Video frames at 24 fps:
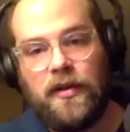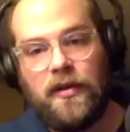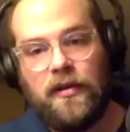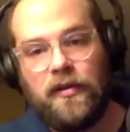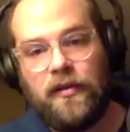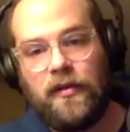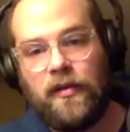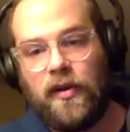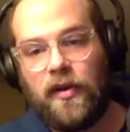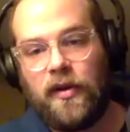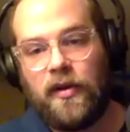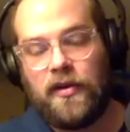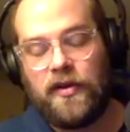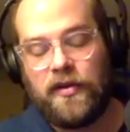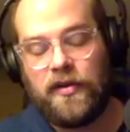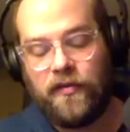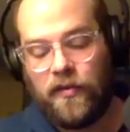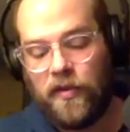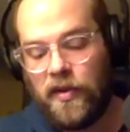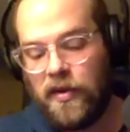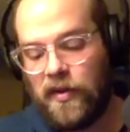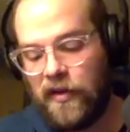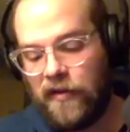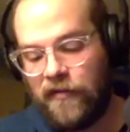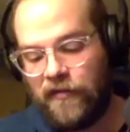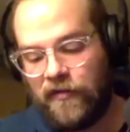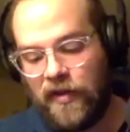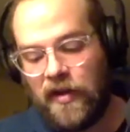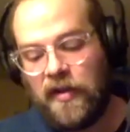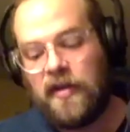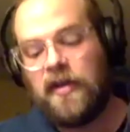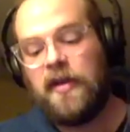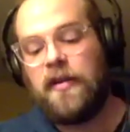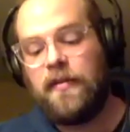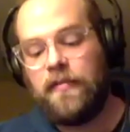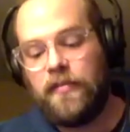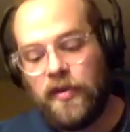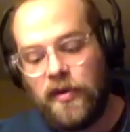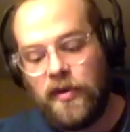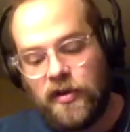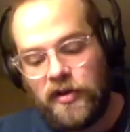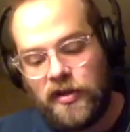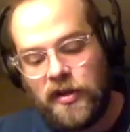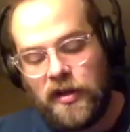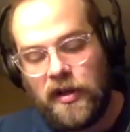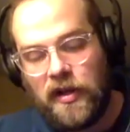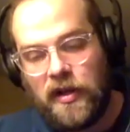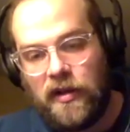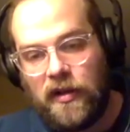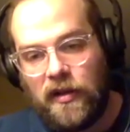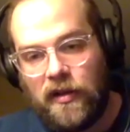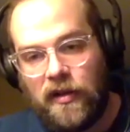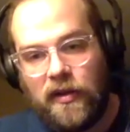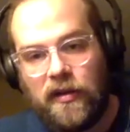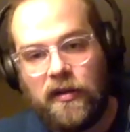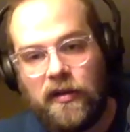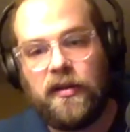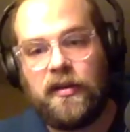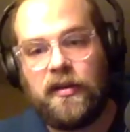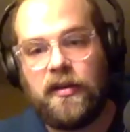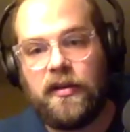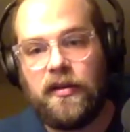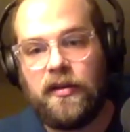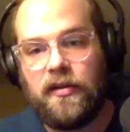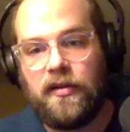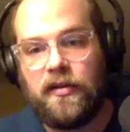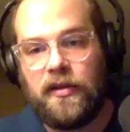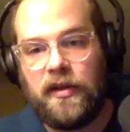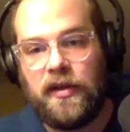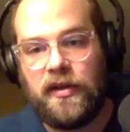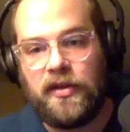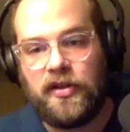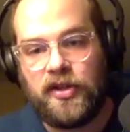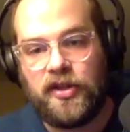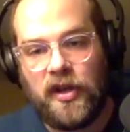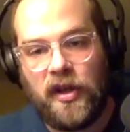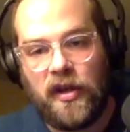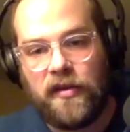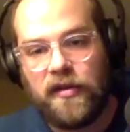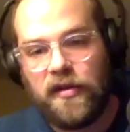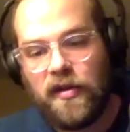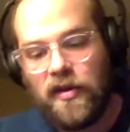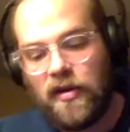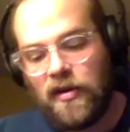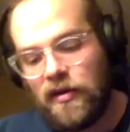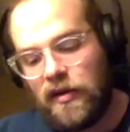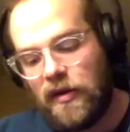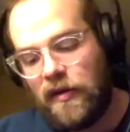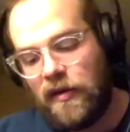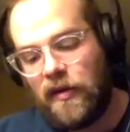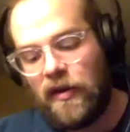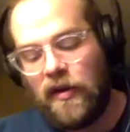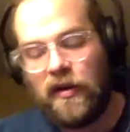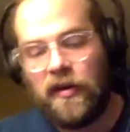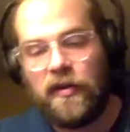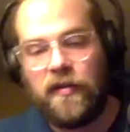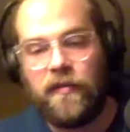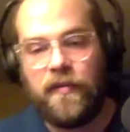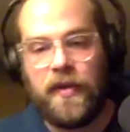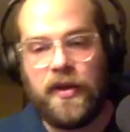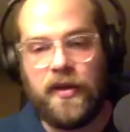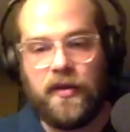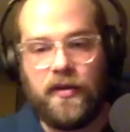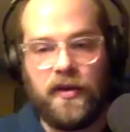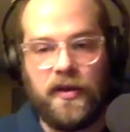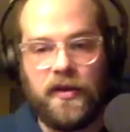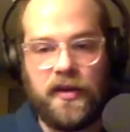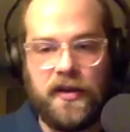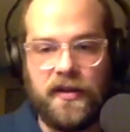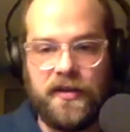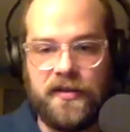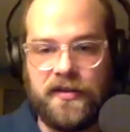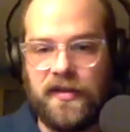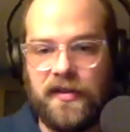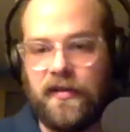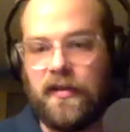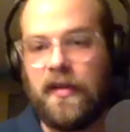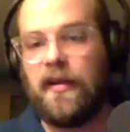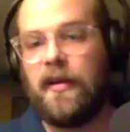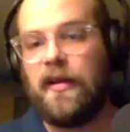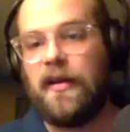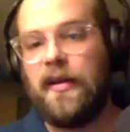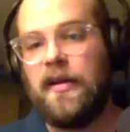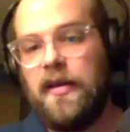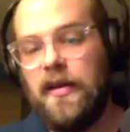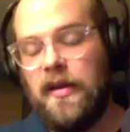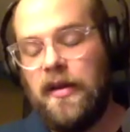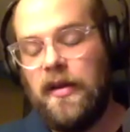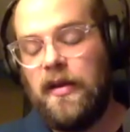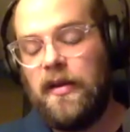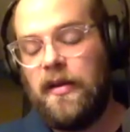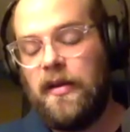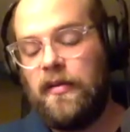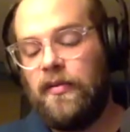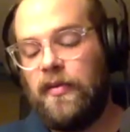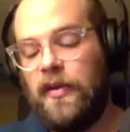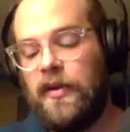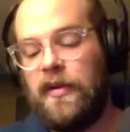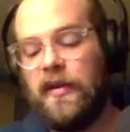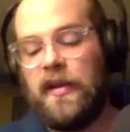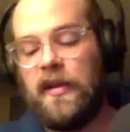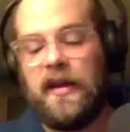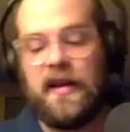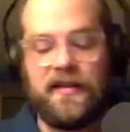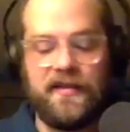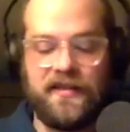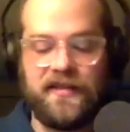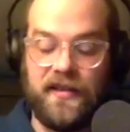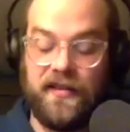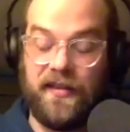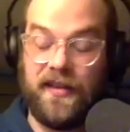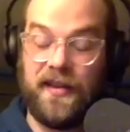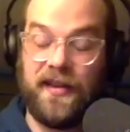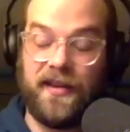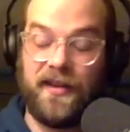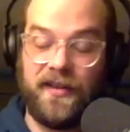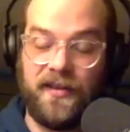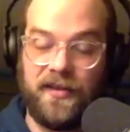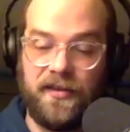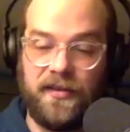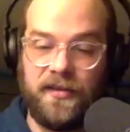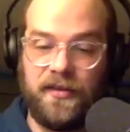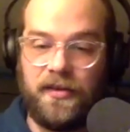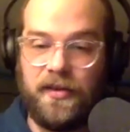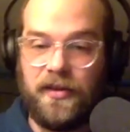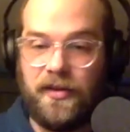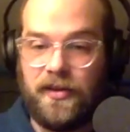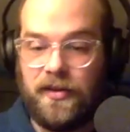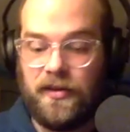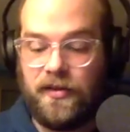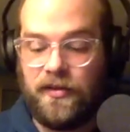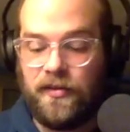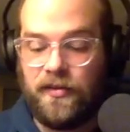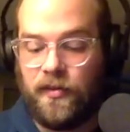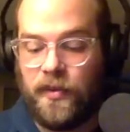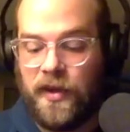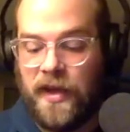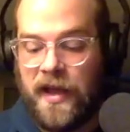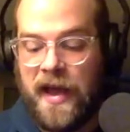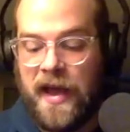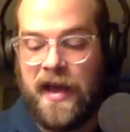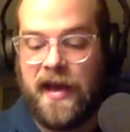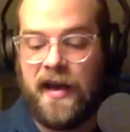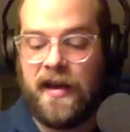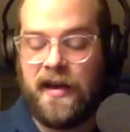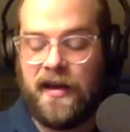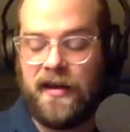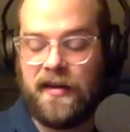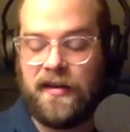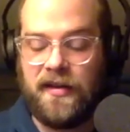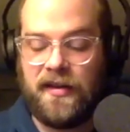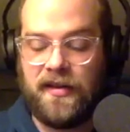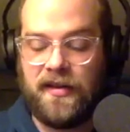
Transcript: Learn to really fucking appreciate like each other and our communities, and like realize that like we had